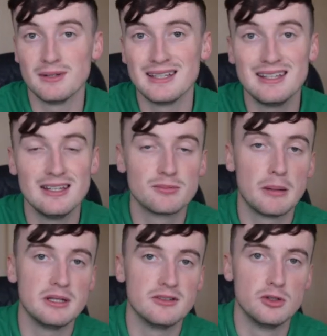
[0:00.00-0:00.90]
I think he is
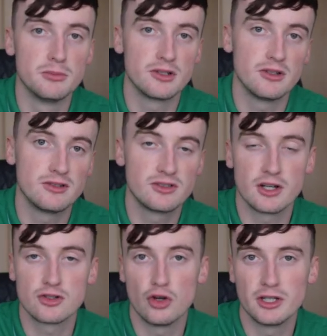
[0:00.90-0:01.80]
probably his star
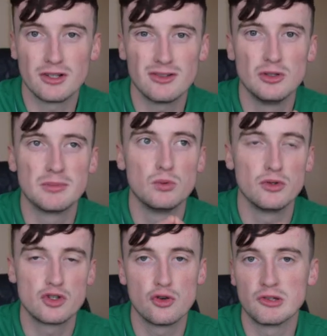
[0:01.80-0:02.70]
striker, his number one
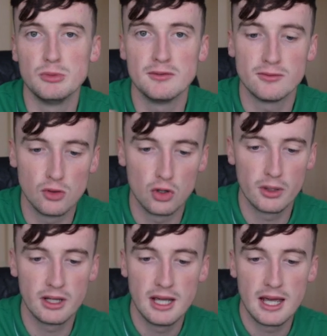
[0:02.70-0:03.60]
choice moving
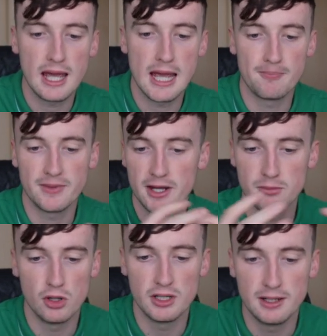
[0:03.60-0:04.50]
forward. Adam
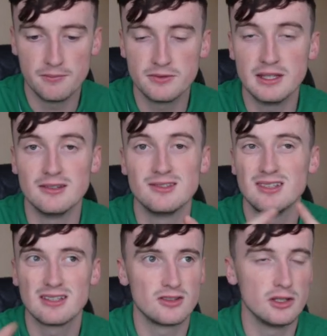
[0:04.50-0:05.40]
Ida is
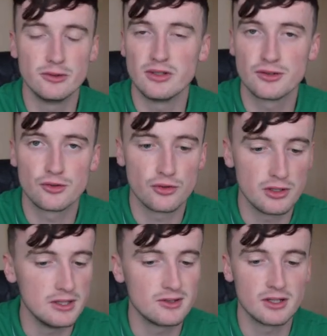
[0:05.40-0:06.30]
6'2", 6'3".
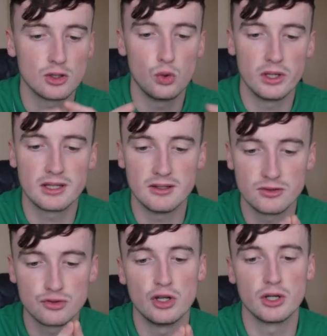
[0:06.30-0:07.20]
He's kind of quick. He's
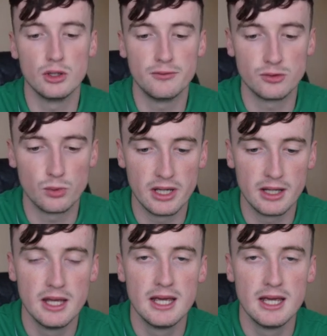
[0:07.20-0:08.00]
strong enough as well.